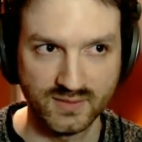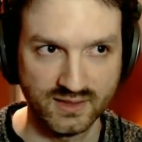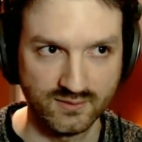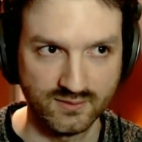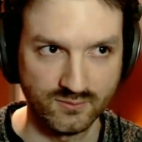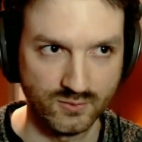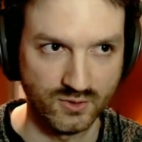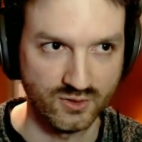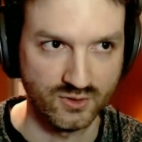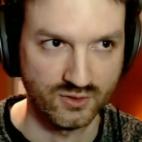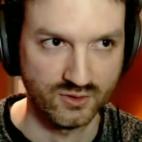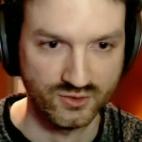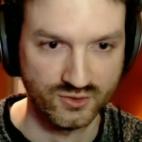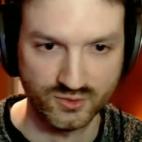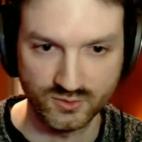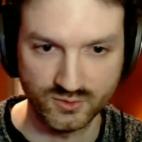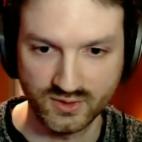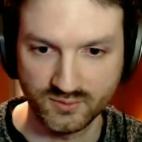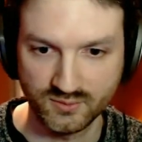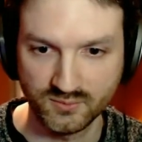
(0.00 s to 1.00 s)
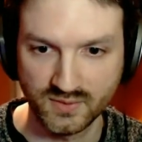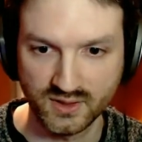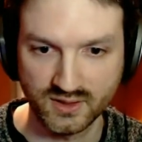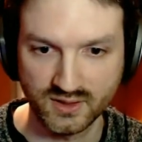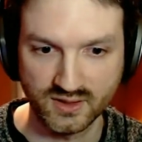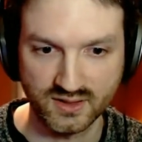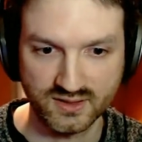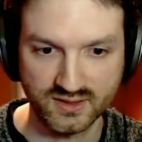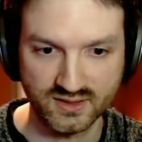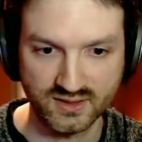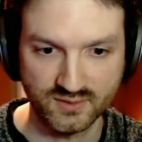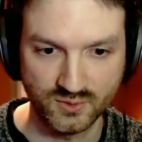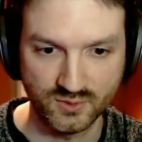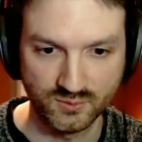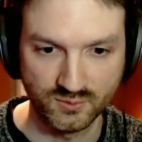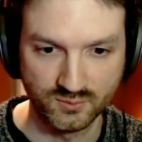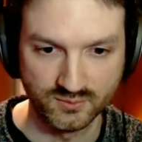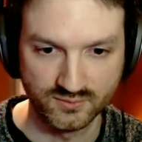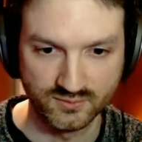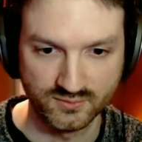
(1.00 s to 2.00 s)
we can also then make an
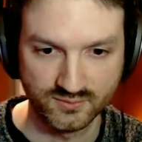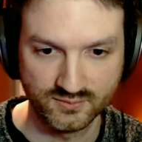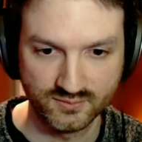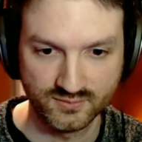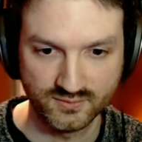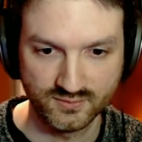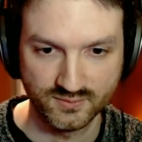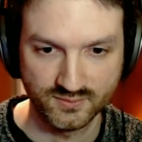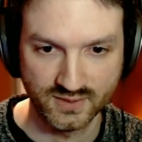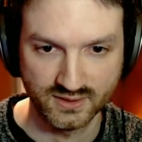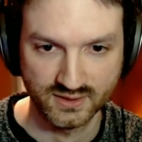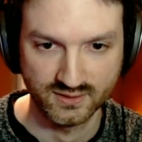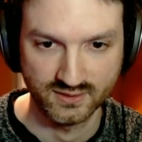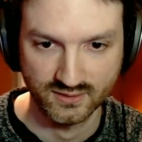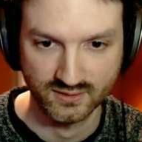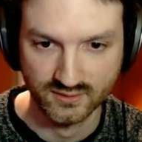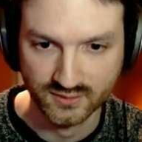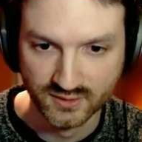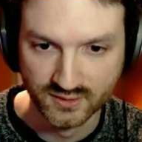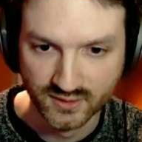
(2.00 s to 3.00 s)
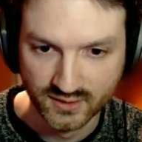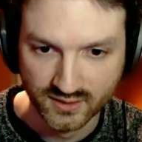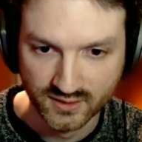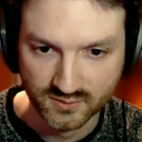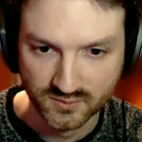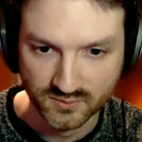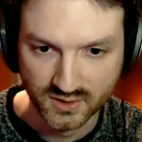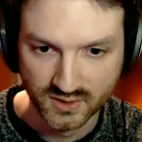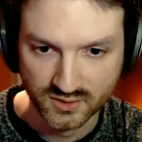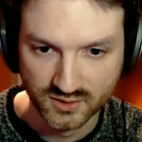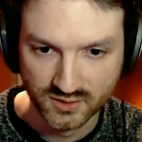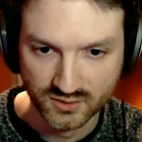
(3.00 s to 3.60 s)
example. But okay, let me.